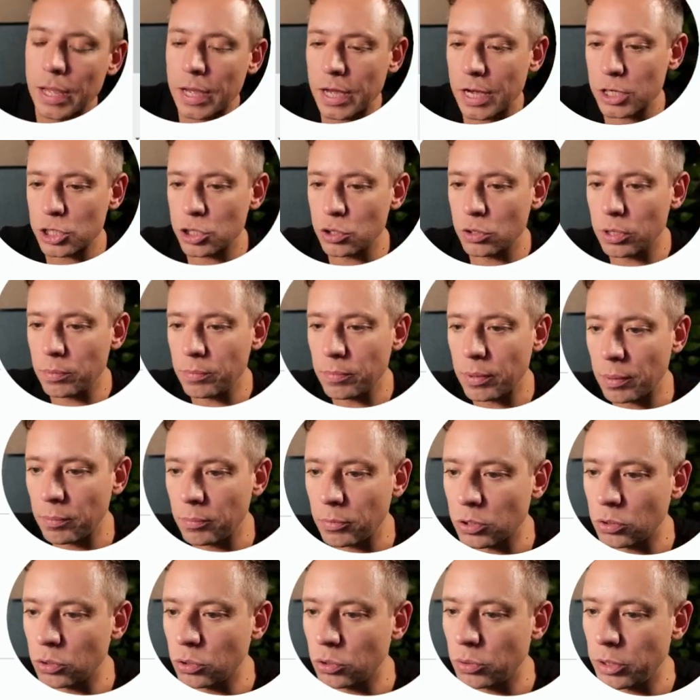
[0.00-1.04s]
As you remember,
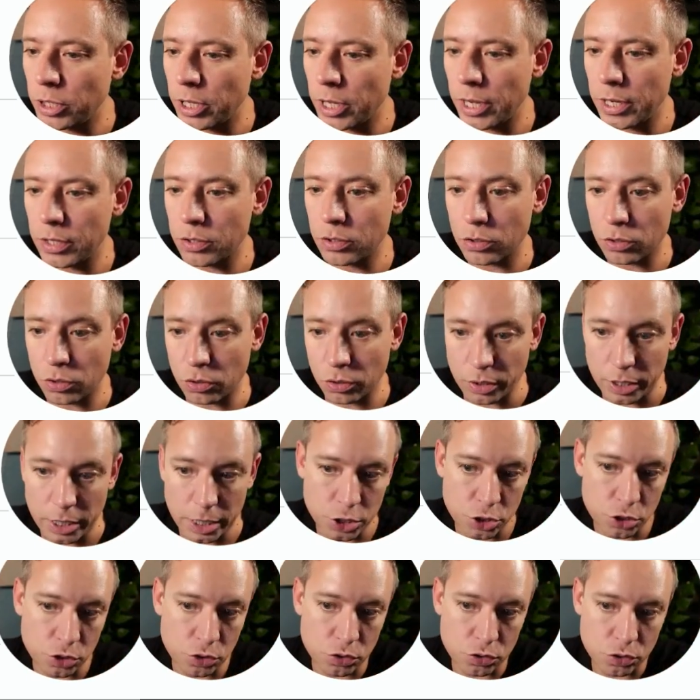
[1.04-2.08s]
to create
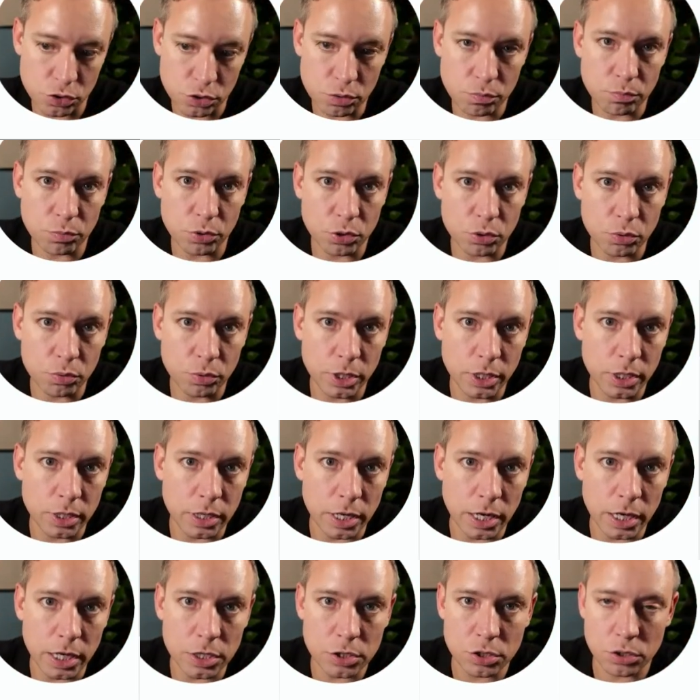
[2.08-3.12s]
connections between
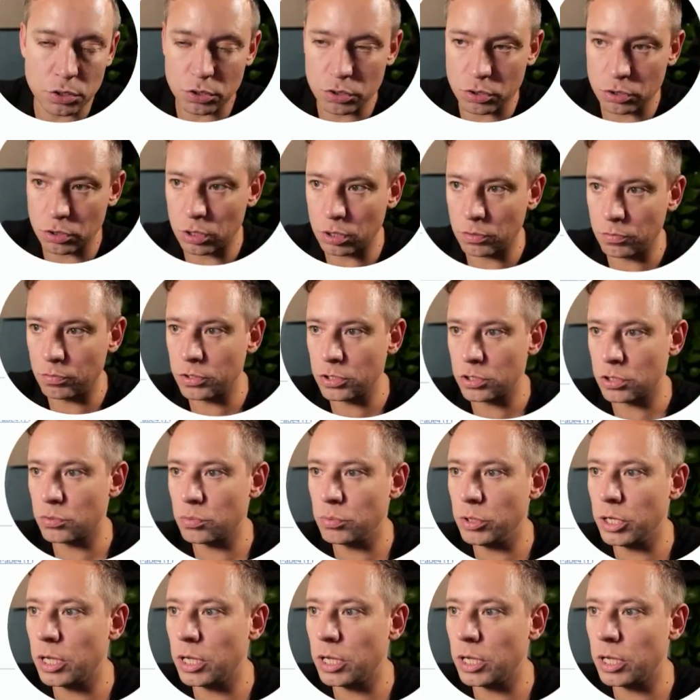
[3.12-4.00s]
Azure services, we